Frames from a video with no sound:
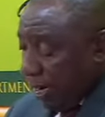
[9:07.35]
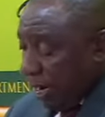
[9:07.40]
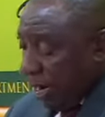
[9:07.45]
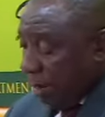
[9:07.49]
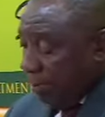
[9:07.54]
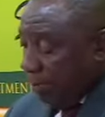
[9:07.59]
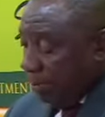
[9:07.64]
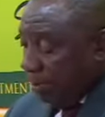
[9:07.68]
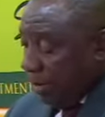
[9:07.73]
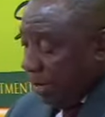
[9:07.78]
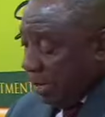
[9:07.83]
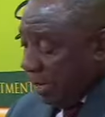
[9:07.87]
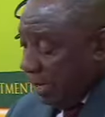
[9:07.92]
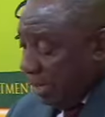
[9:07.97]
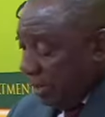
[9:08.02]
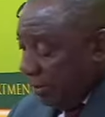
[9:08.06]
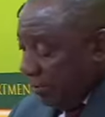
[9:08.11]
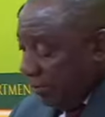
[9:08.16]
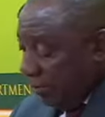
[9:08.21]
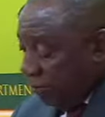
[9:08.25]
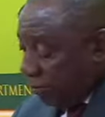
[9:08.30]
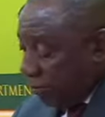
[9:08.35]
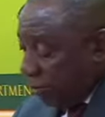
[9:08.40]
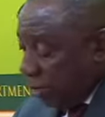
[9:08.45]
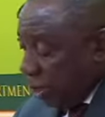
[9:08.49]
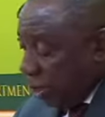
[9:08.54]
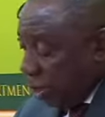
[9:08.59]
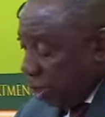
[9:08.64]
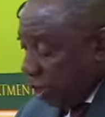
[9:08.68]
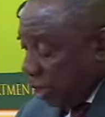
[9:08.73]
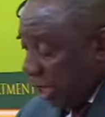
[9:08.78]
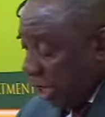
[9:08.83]
a belief we
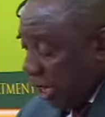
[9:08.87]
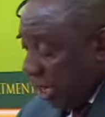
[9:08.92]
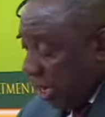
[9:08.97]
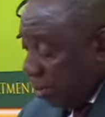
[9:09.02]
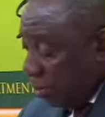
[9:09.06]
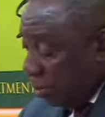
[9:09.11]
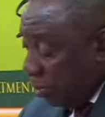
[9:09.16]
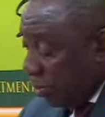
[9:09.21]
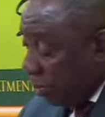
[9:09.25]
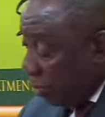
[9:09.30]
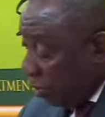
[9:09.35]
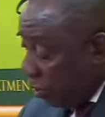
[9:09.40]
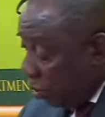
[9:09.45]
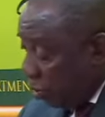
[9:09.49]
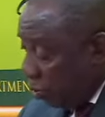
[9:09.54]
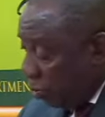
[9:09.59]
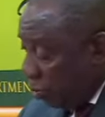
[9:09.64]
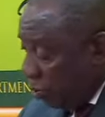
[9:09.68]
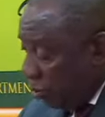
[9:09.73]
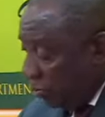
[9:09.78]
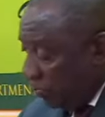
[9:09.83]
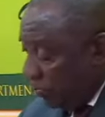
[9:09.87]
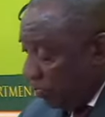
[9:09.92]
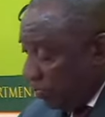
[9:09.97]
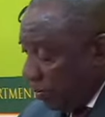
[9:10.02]
share with you